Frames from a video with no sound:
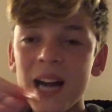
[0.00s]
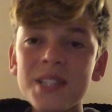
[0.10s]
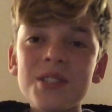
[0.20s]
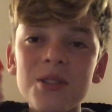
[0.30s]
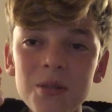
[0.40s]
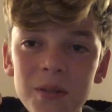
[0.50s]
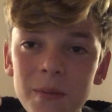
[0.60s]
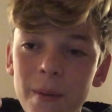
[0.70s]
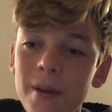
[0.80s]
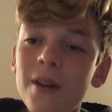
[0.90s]
Just threw it
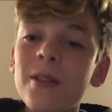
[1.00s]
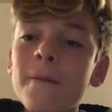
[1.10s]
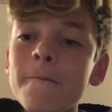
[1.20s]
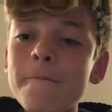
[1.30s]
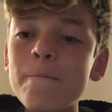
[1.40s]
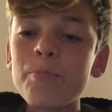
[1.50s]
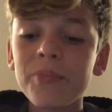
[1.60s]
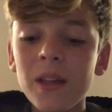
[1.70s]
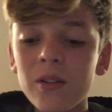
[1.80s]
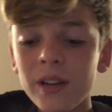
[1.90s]
in my mouth.
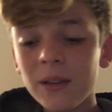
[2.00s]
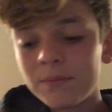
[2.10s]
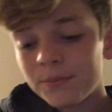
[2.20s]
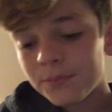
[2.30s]
Okay.